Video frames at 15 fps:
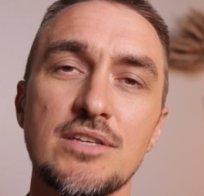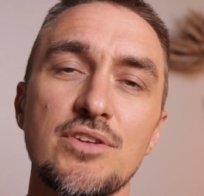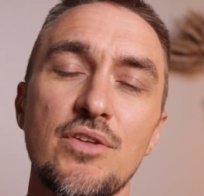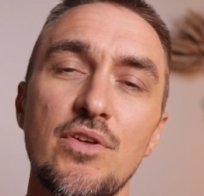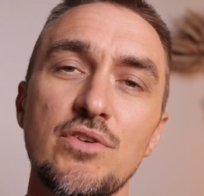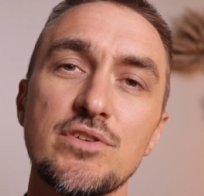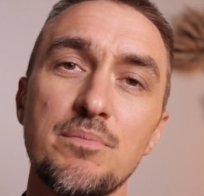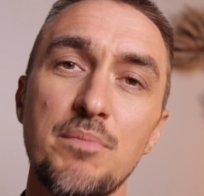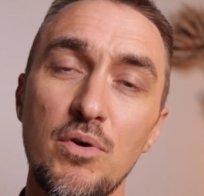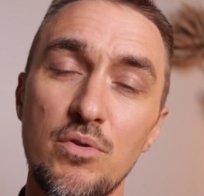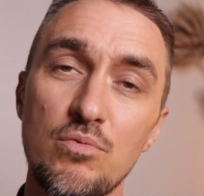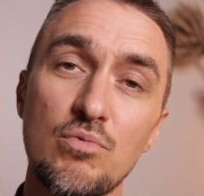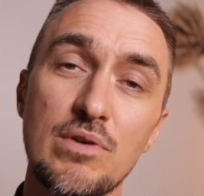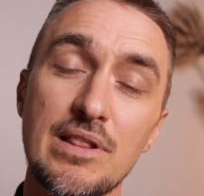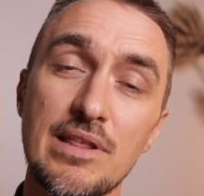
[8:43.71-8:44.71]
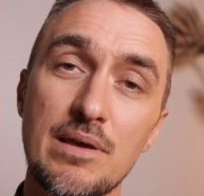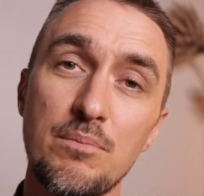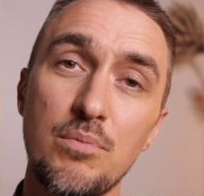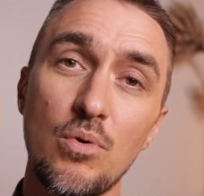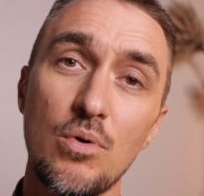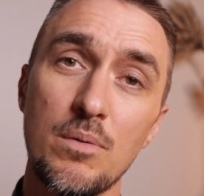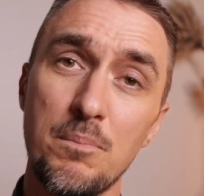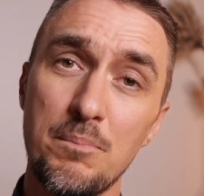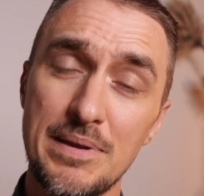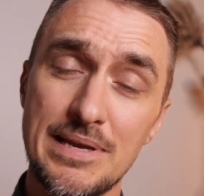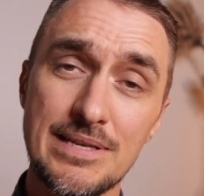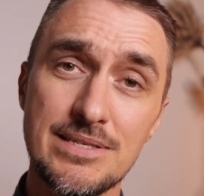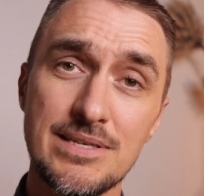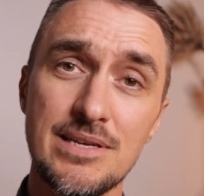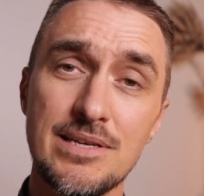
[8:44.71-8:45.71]
So those are both really important
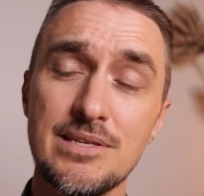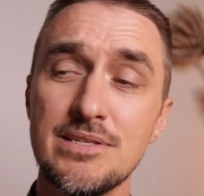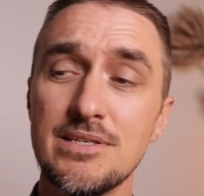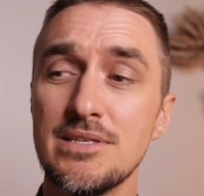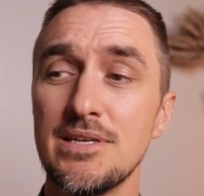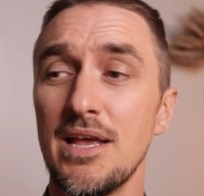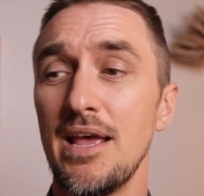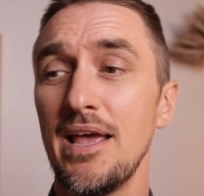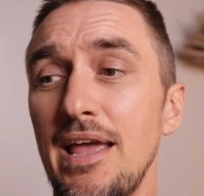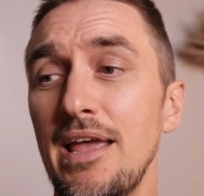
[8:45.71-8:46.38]
pieces.